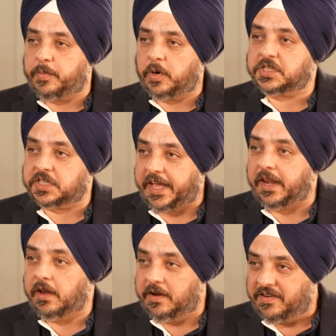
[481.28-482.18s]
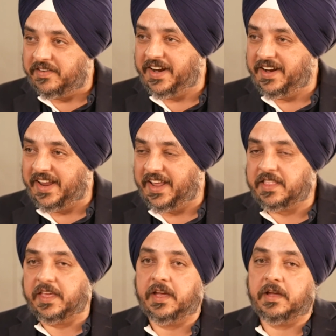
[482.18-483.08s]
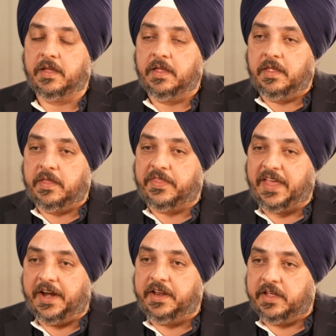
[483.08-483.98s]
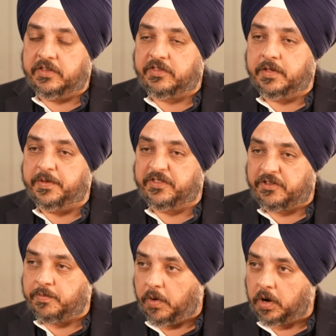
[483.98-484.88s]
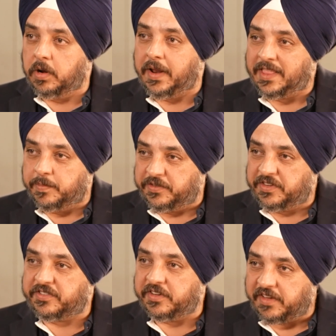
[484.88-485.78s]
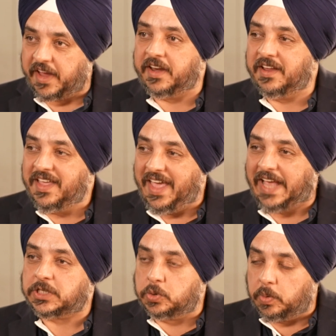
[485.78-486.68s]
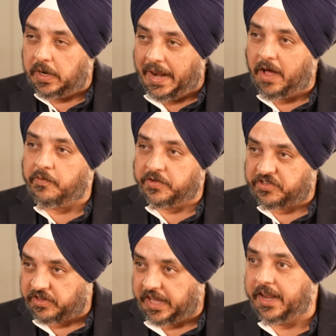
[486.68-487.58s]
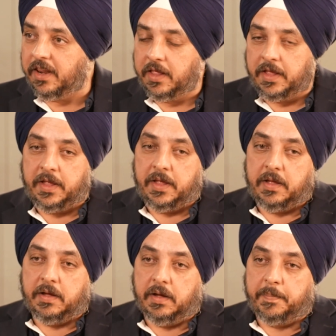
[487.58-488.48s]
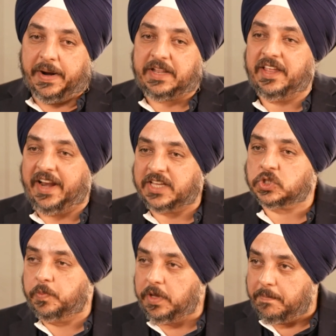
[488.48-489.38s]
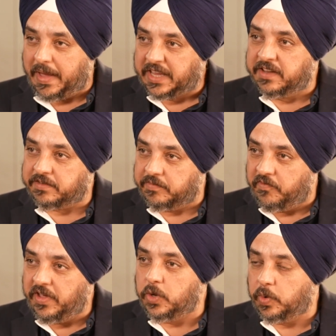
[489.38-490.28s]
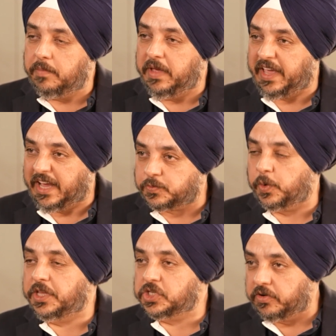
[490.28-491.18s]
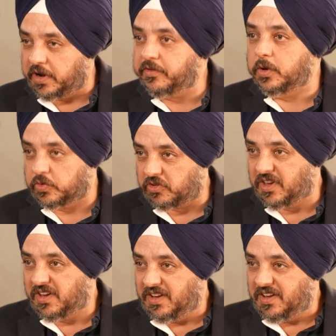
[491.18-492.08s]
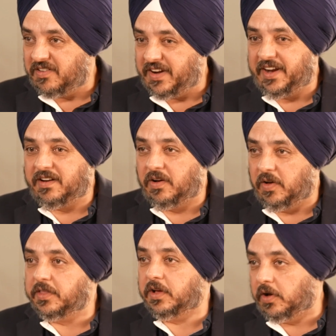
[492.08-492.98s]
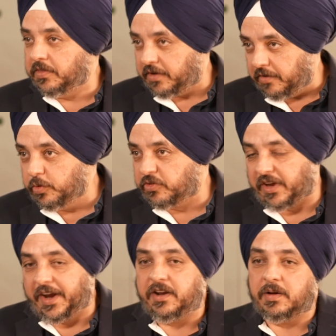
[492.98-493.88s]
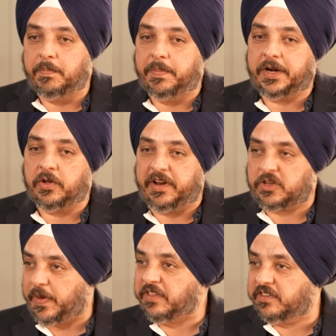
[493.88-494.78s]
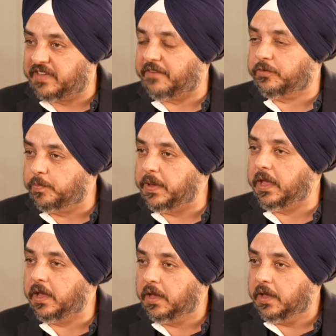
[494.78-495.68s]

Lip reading: about scale, right? And I think the idea is the business model and the business design has to allow for scale. But there has to be a mechanism where you can make exponential revenues, right, on the revenue side, but your expenses have to be